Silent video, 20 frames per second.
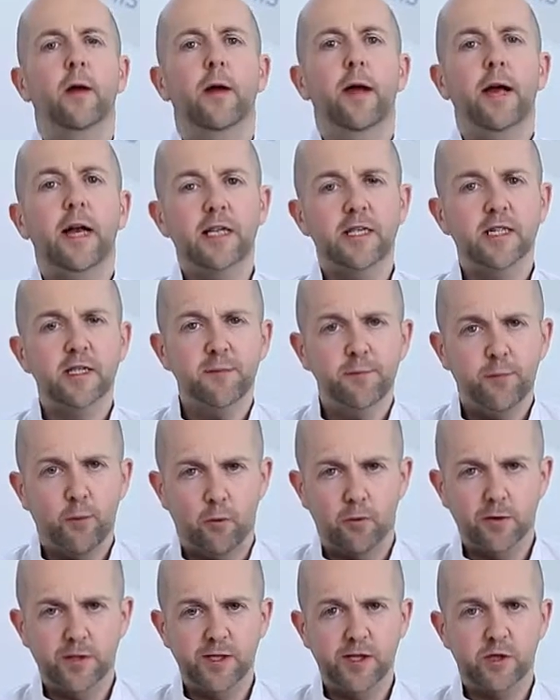It is
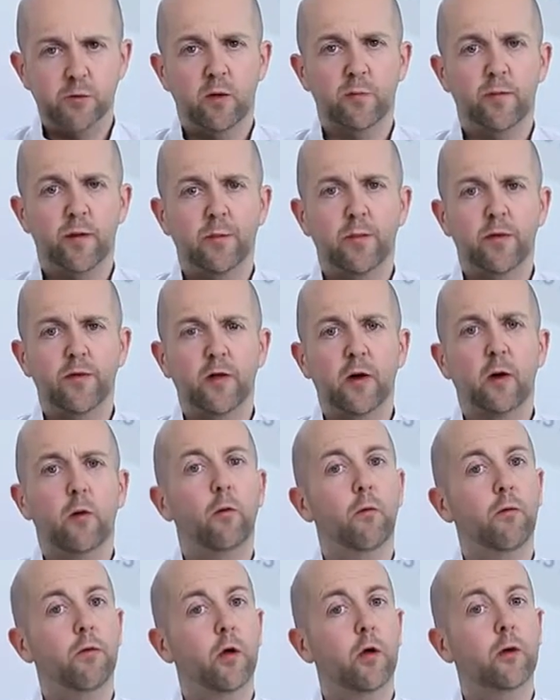important to remember that
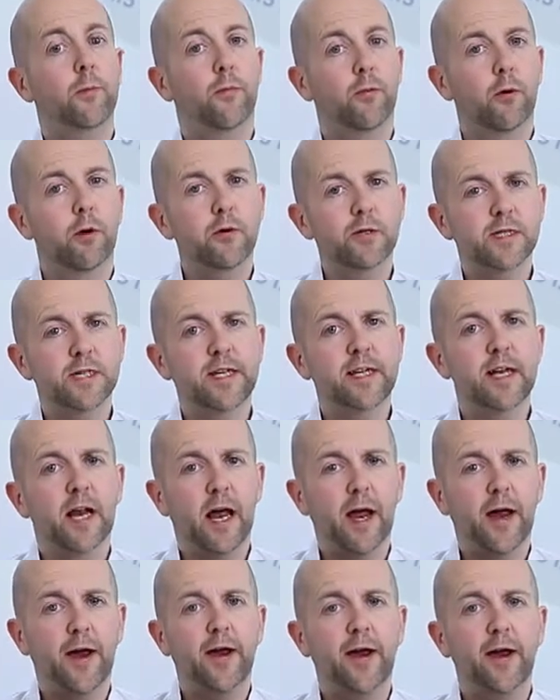although protein
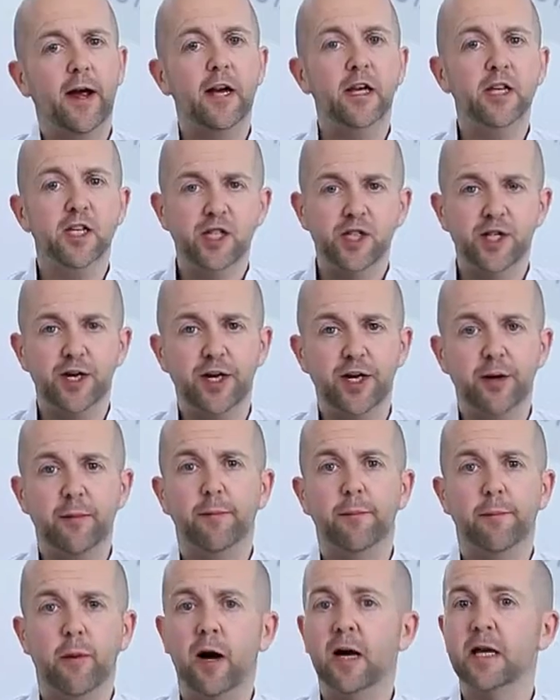A and G
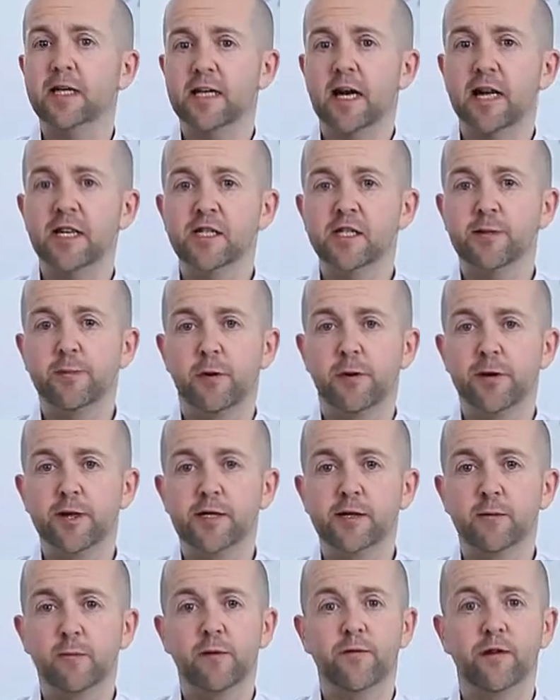bind
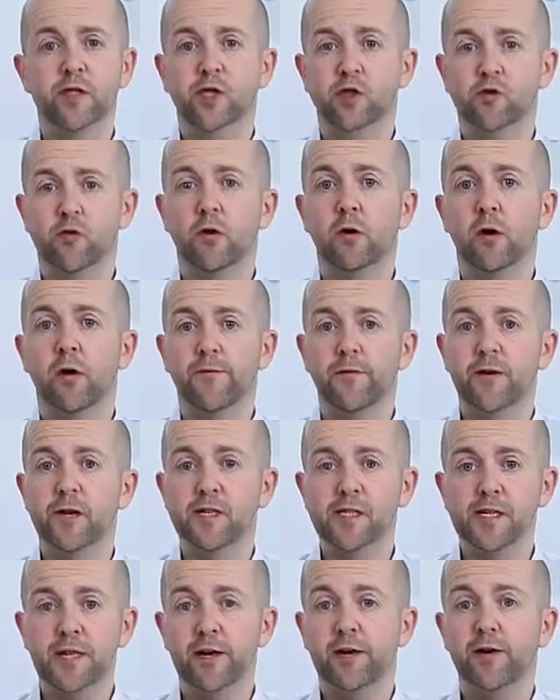antibodies with a strong
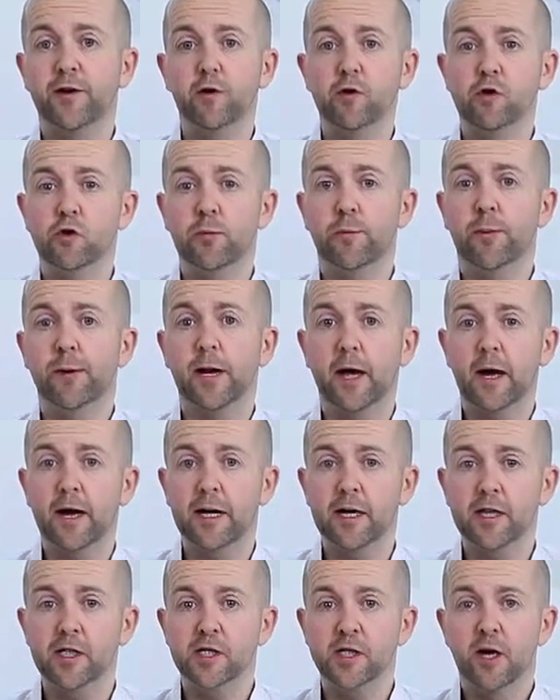affinity at neutral
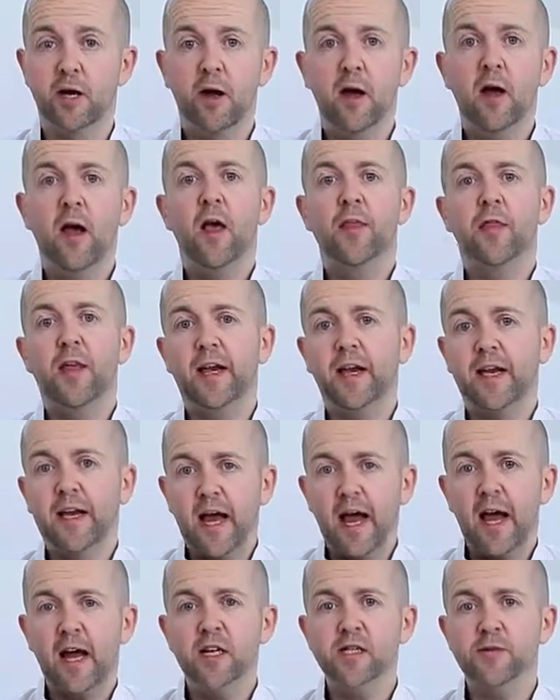pH, they
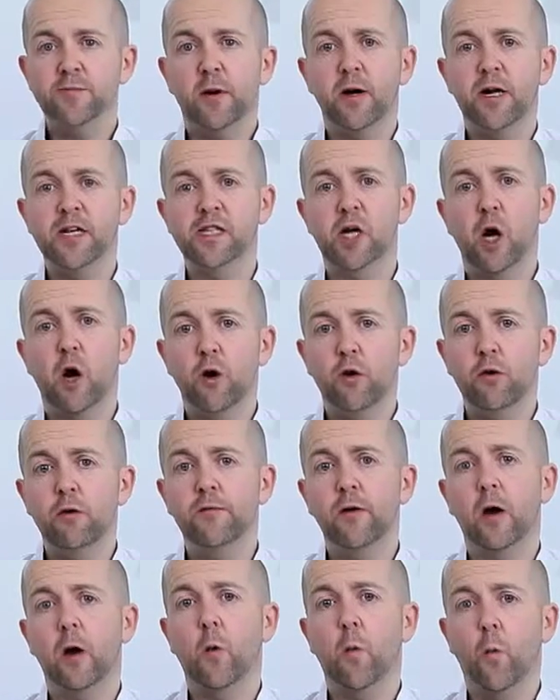can bind
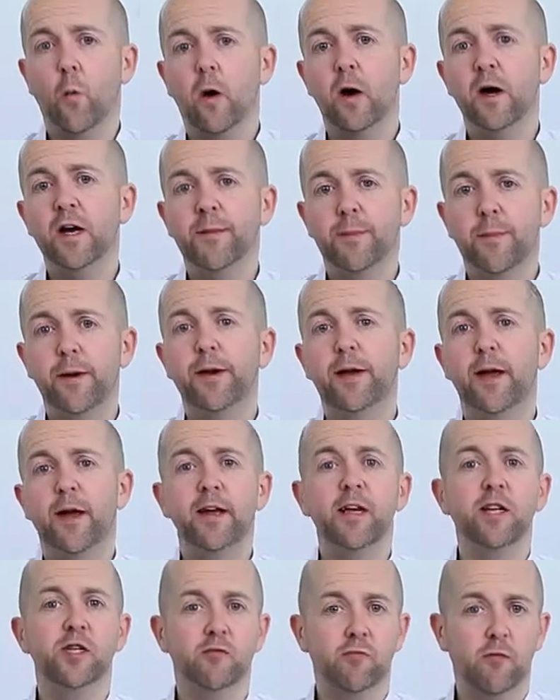over a wide
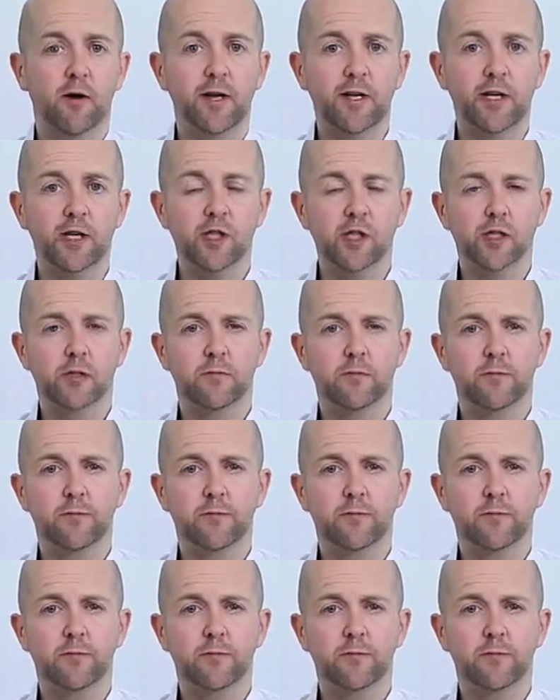pH range.